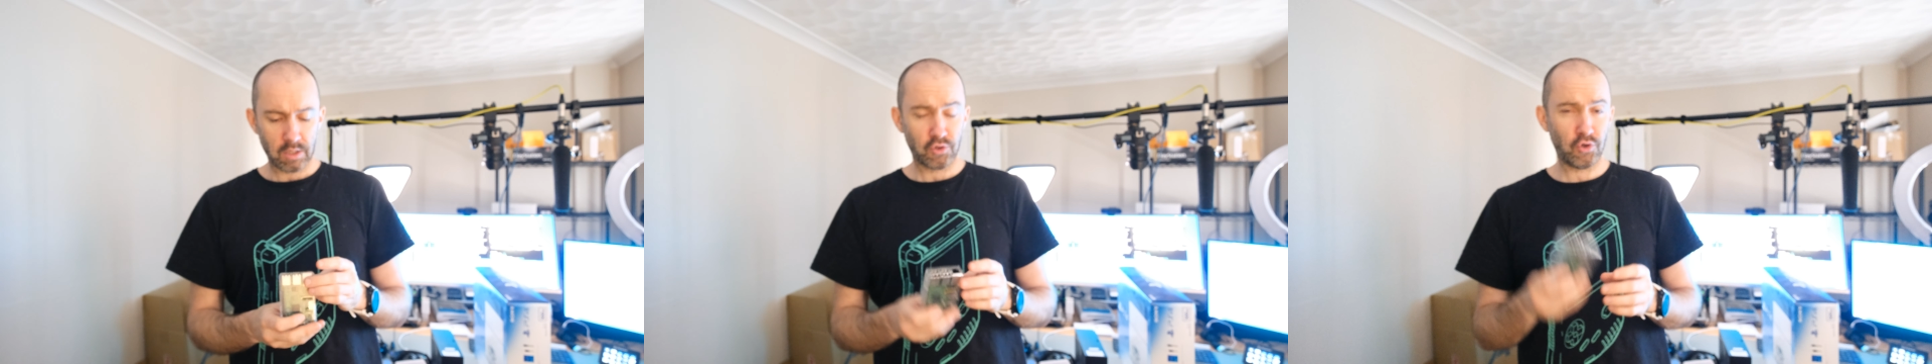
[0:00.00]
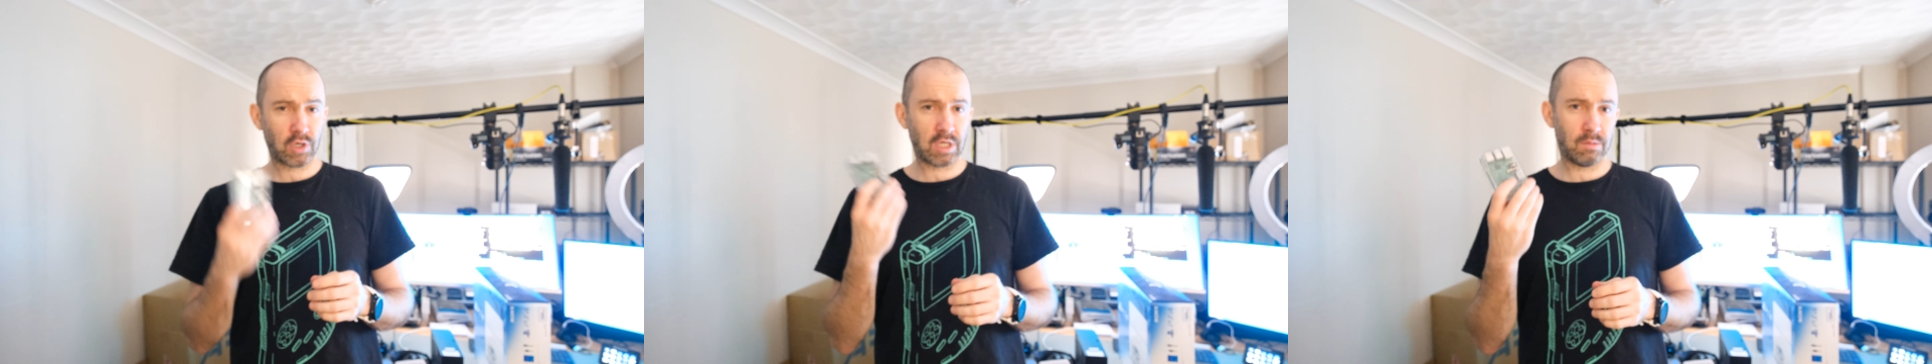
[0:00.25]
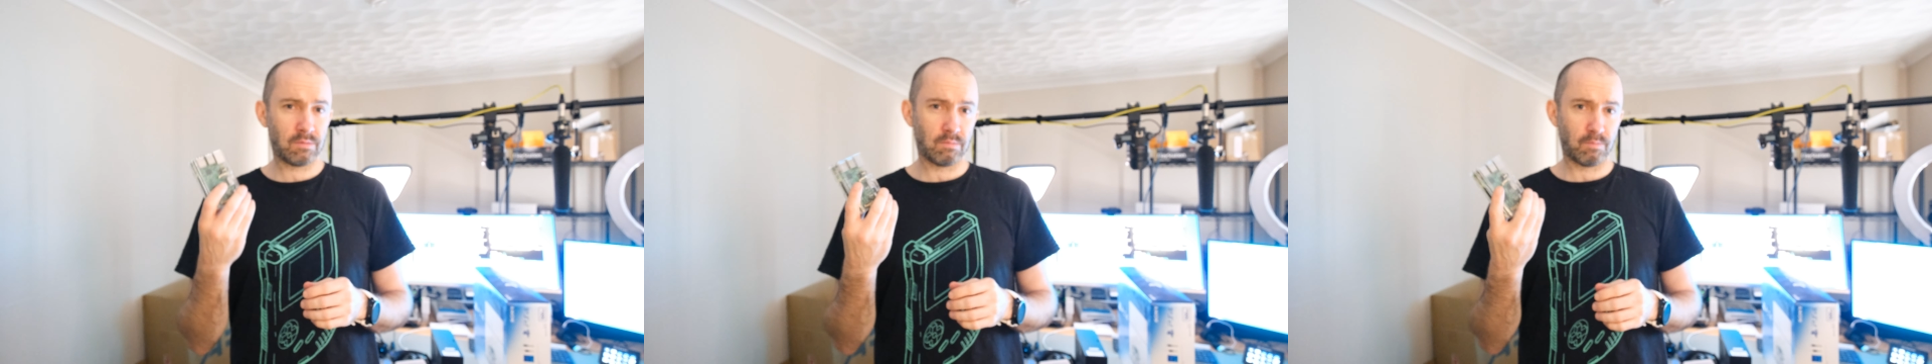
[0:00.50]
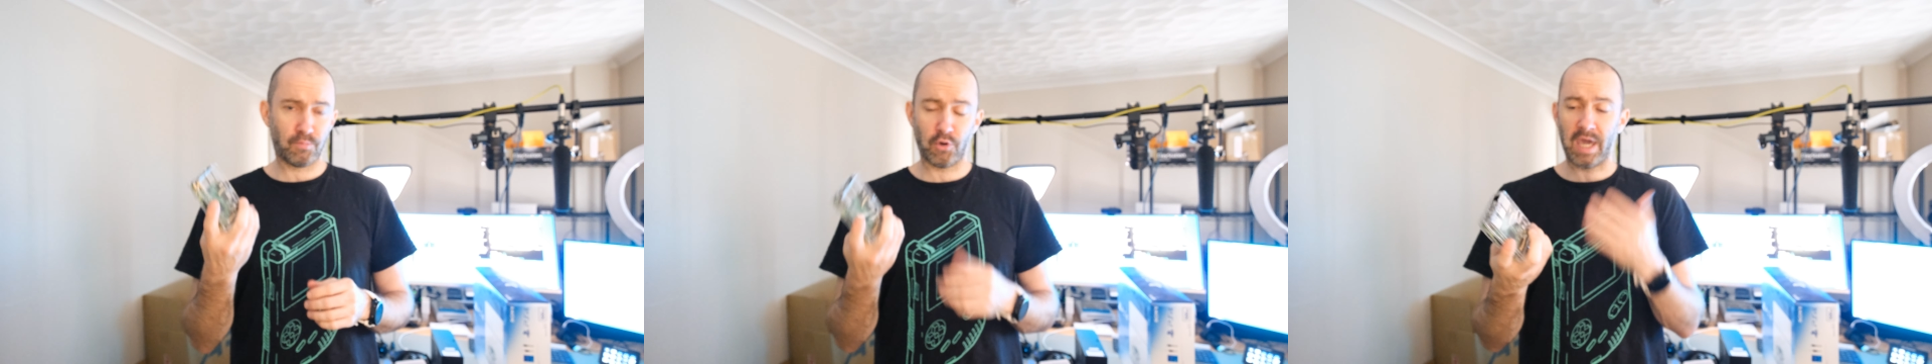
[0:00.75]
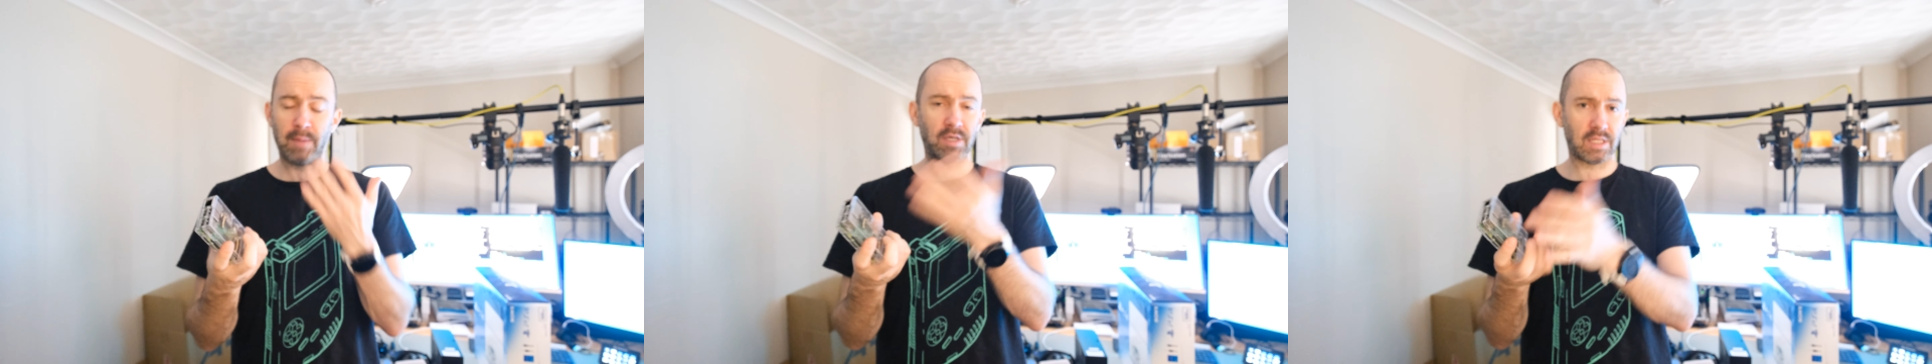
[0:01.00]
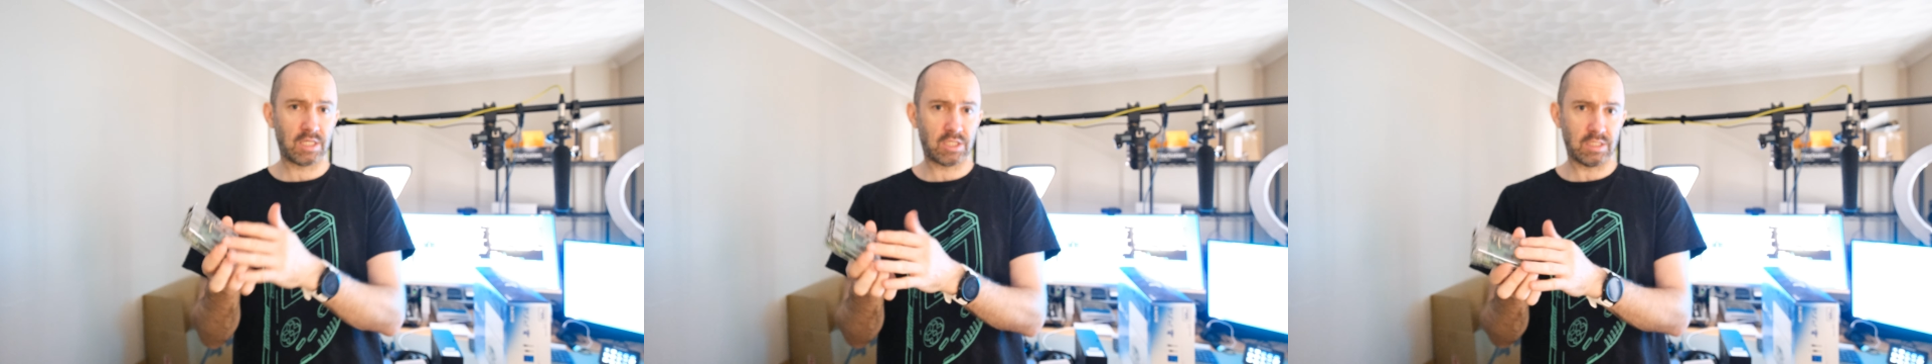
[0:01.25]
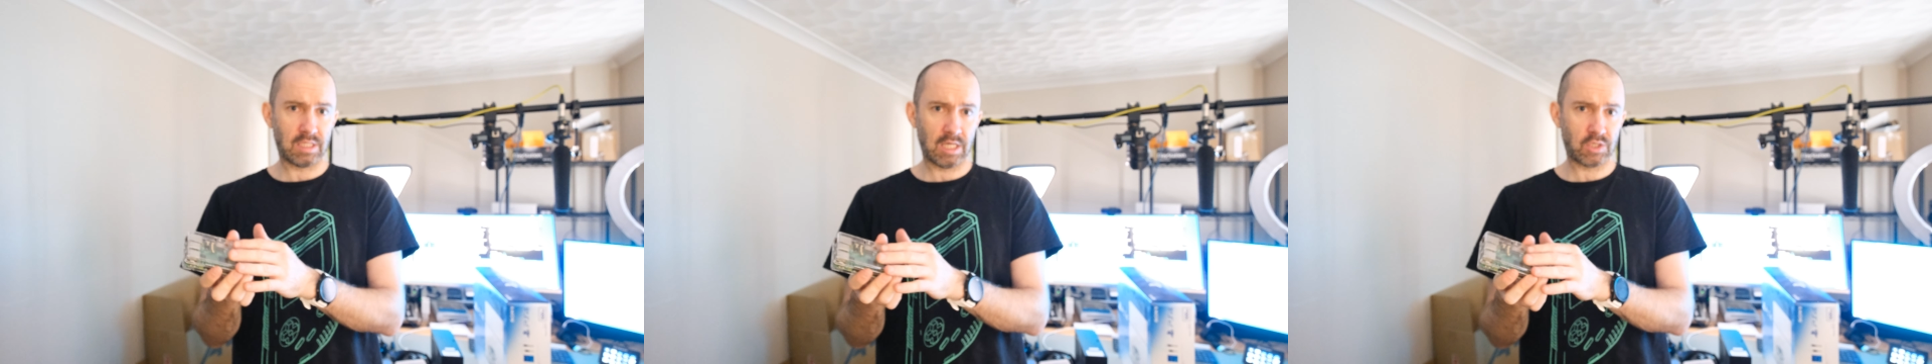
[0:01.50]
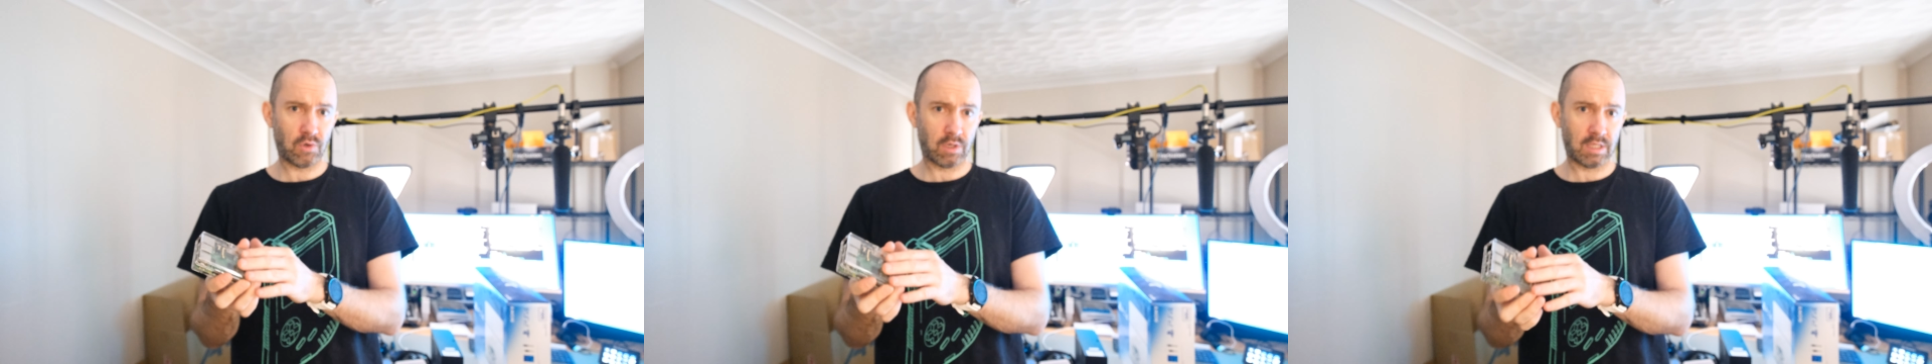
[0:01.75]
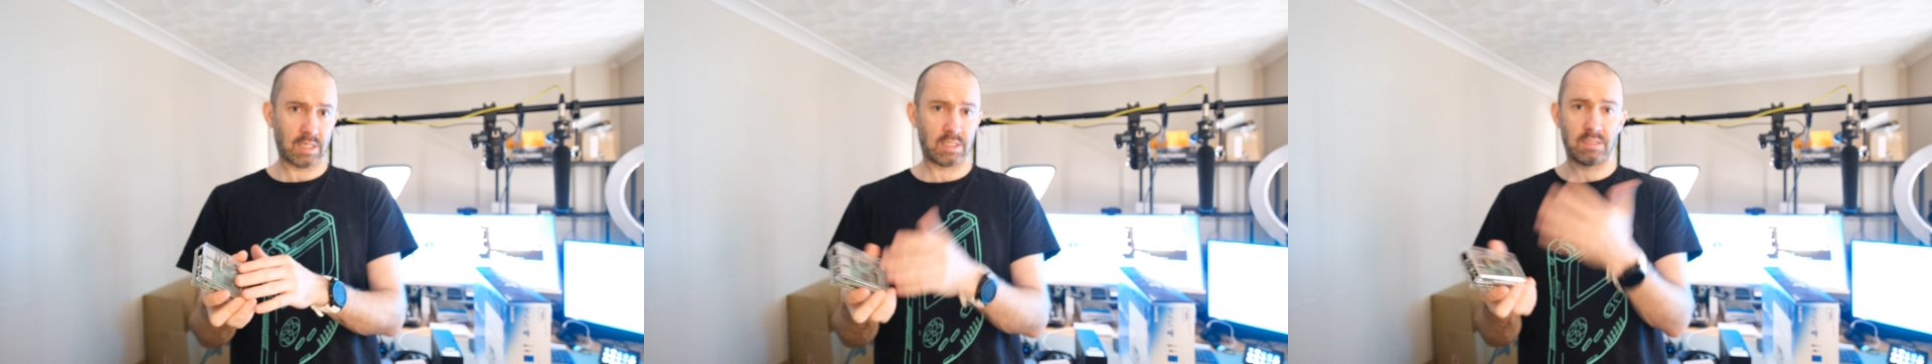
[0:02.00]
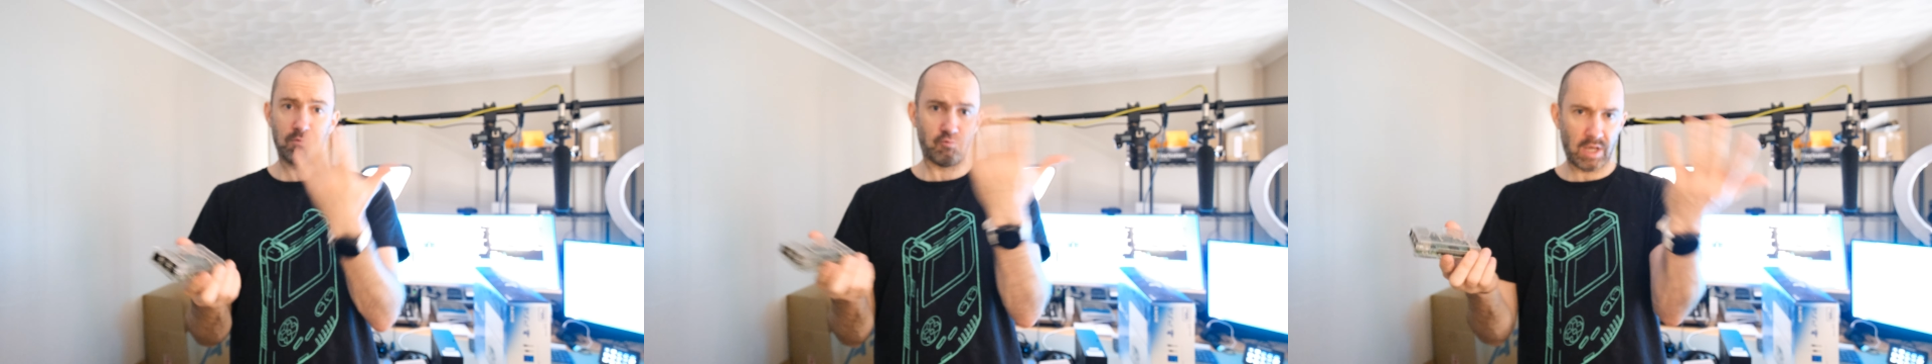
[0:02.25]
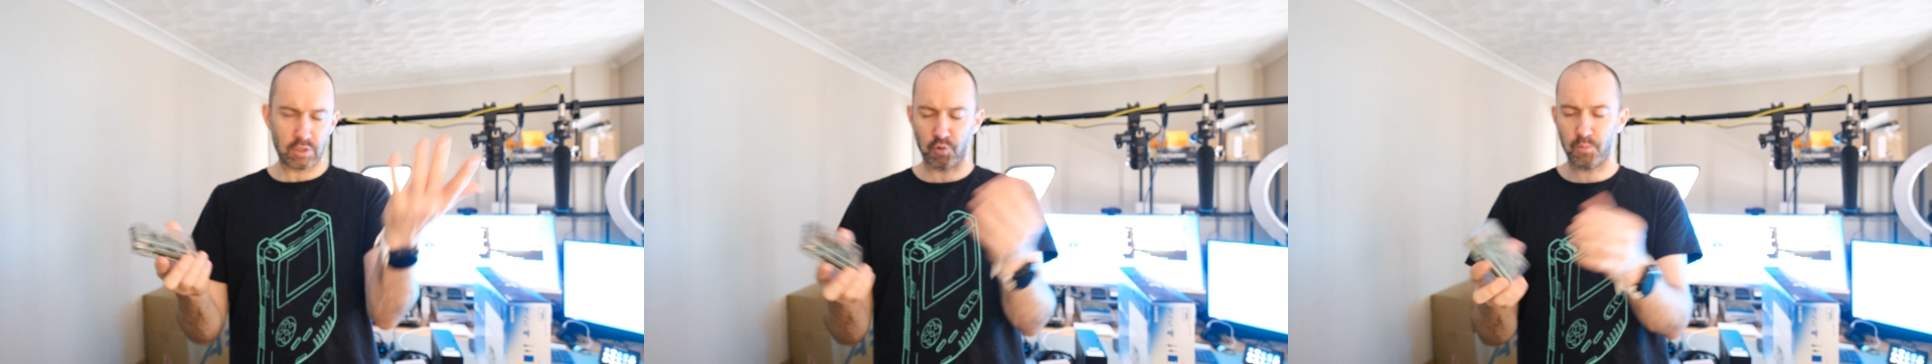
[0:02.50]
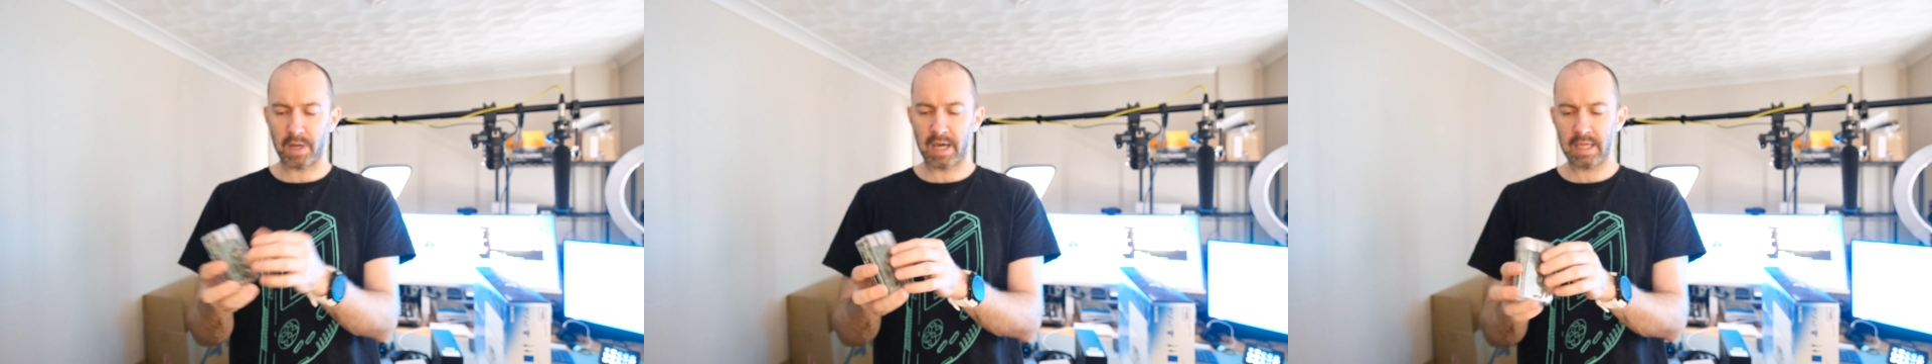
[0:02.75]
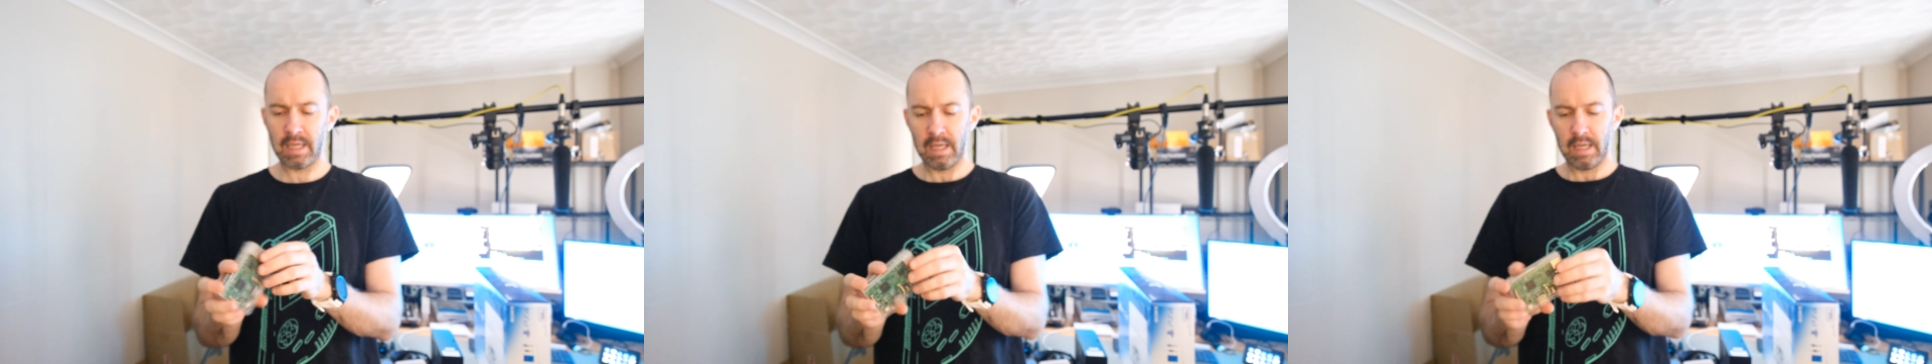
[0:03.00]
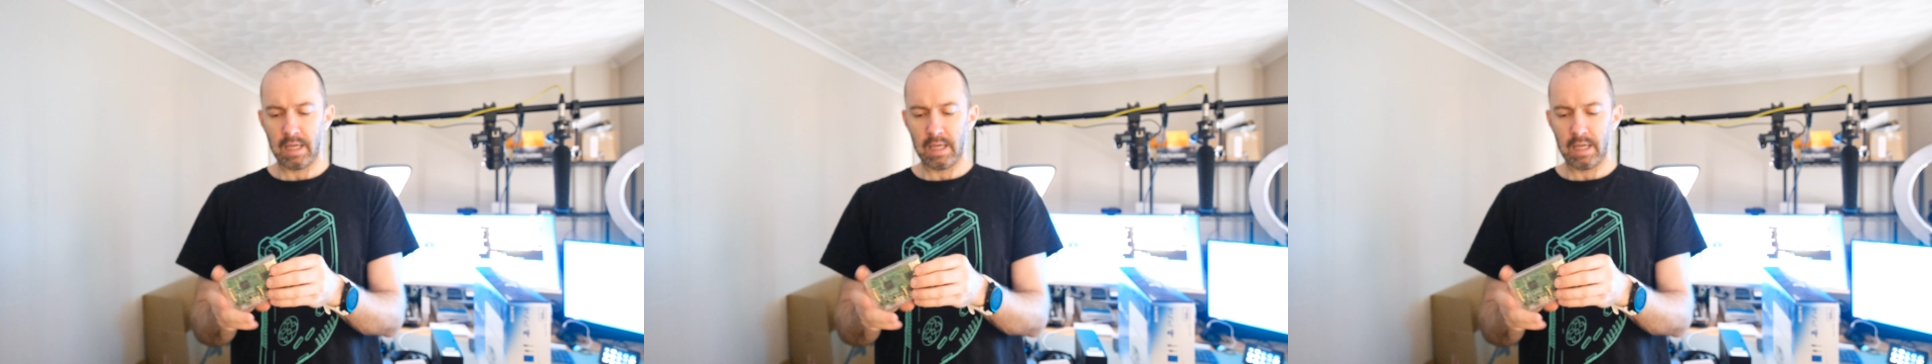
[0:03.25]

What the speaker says: you can put Emulation Station onto this RetroPie,